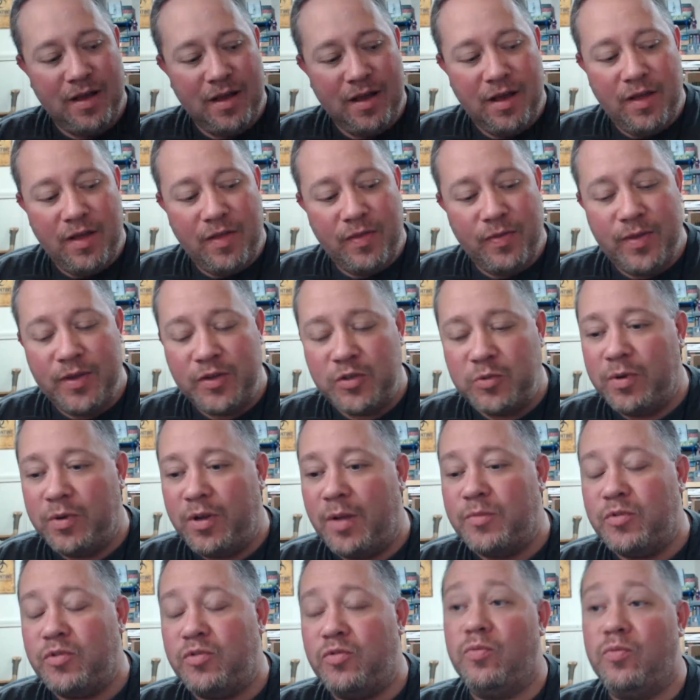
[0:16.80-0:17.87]
This one
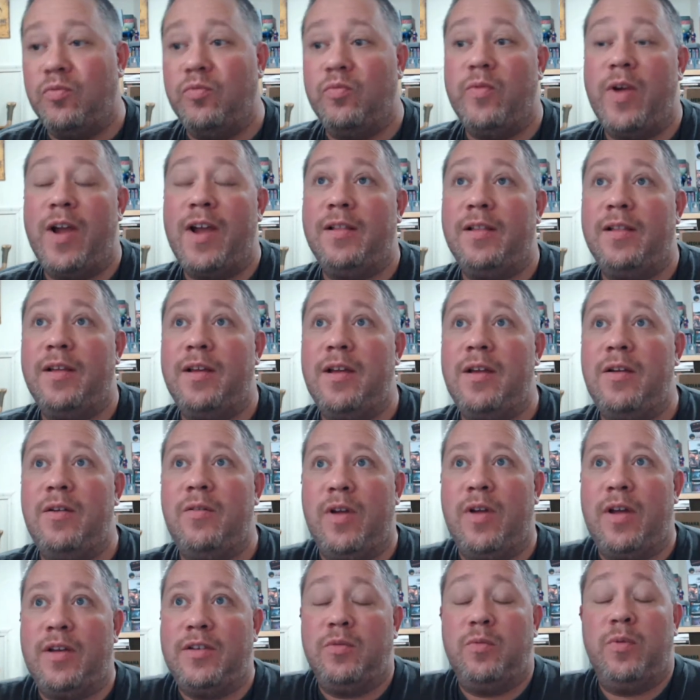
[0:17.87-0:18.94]
comes directly
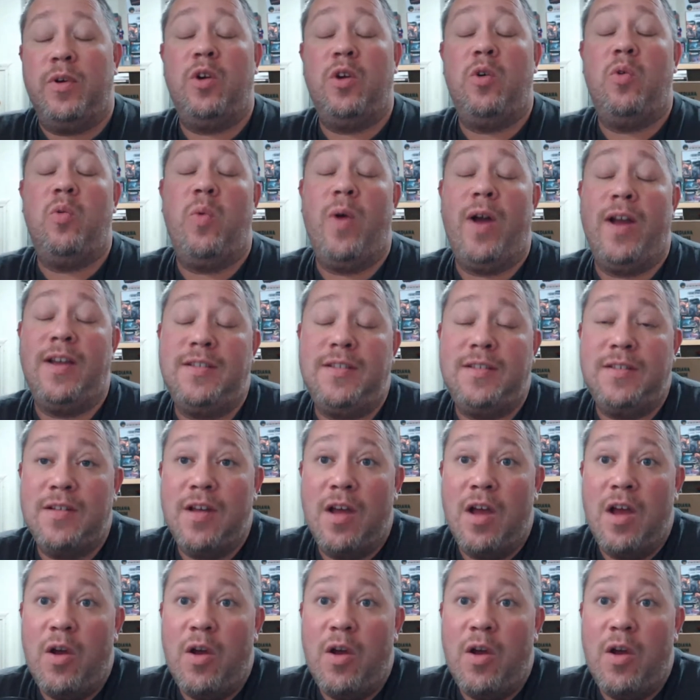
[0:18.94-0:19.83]
as a request